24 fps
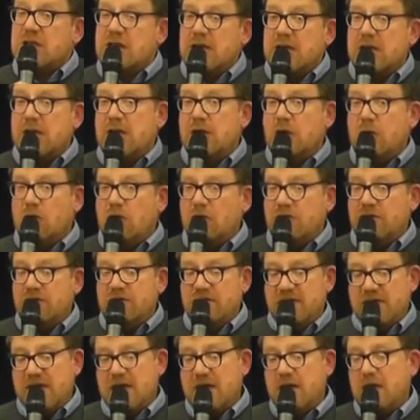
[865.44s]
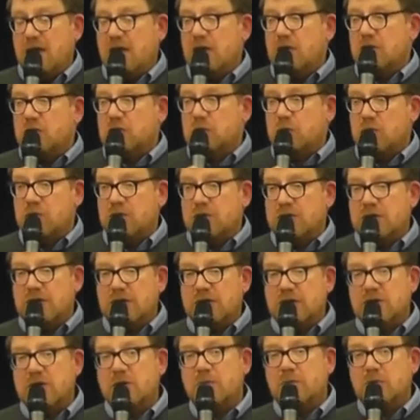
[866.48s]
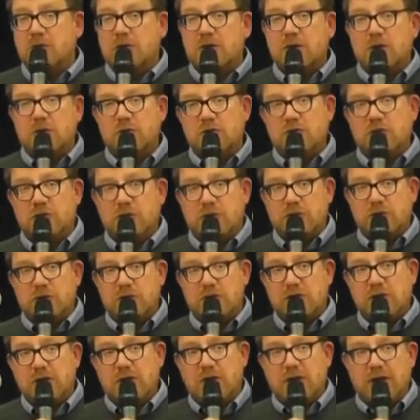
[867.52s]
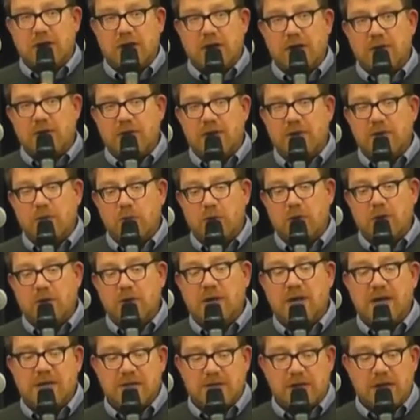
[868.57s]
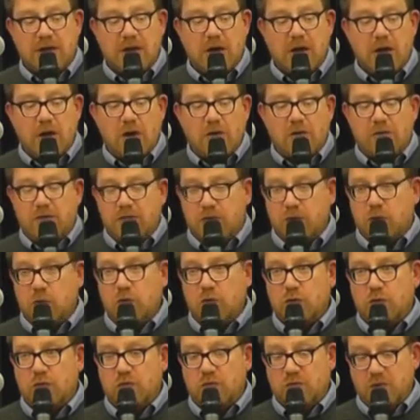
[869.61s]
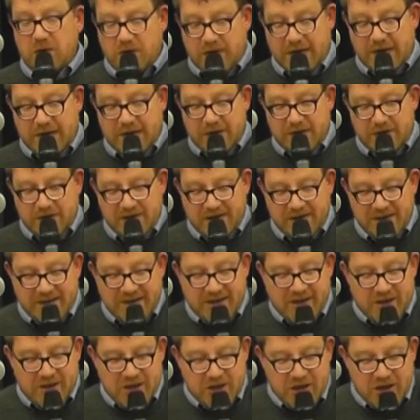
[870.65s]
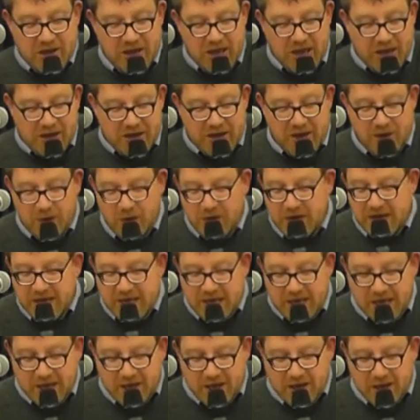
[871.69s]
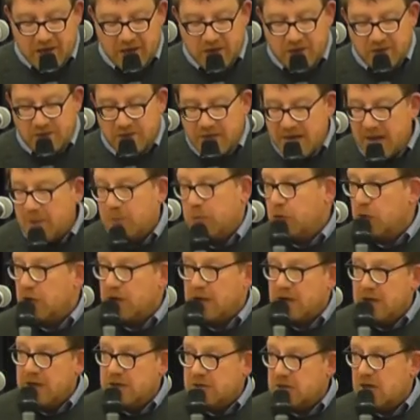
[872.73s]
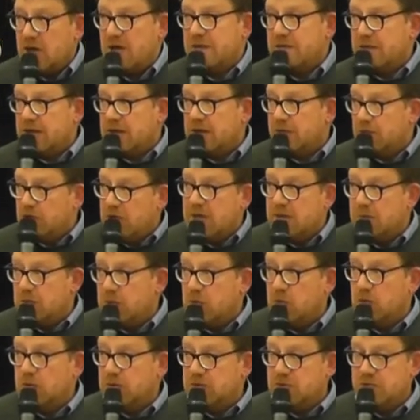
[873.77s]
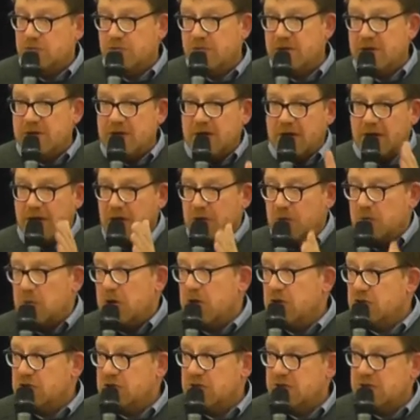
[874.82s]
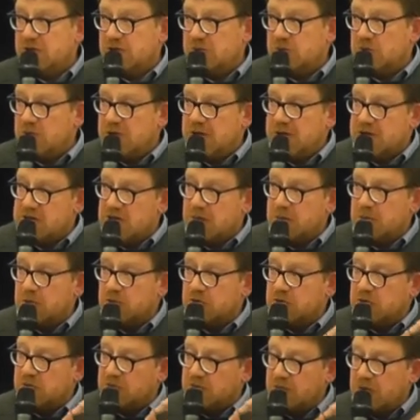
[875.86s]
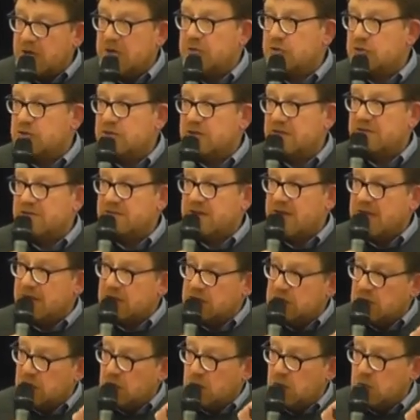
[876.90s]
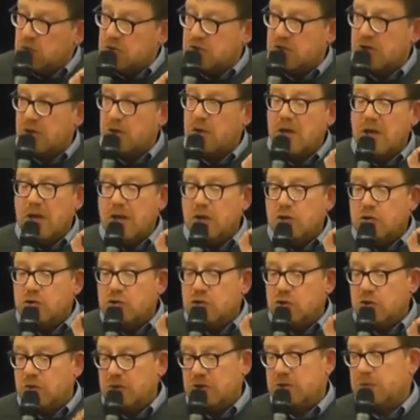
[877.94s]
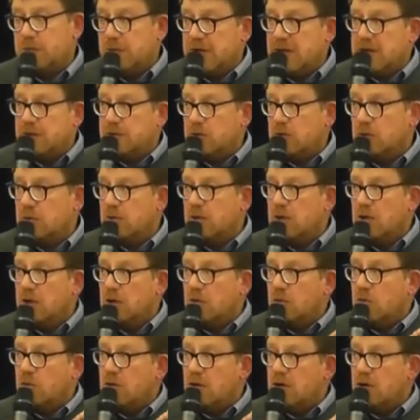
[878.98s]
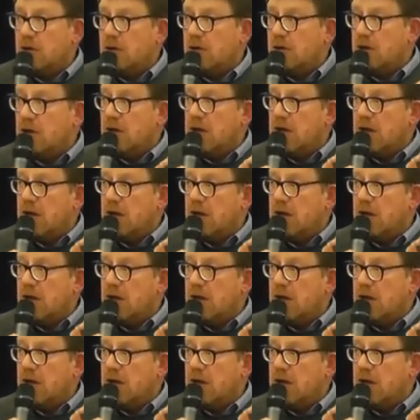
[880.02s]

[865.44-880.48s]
taking off their swastikas and putting on suits and going around the world as a Fourth Reich. Now, that book is, I think, really important to read. I know Martin picked up on some very interesting facts that also Jewish people were